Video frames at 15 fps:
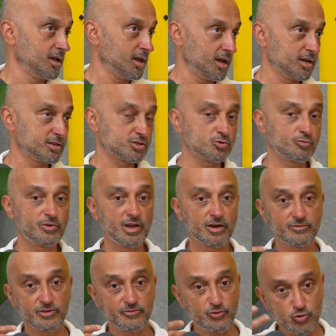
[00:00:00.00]
And so we
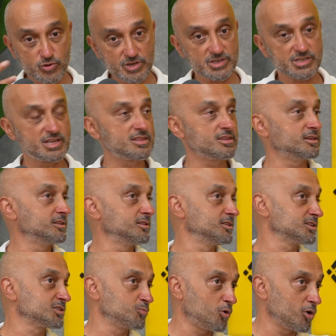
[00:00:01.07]
have the futures engine,
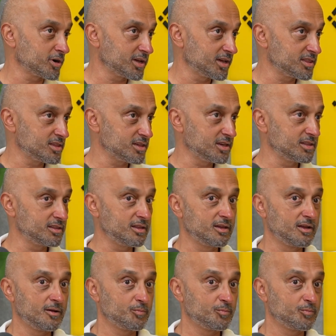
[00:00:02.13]
the spot engine,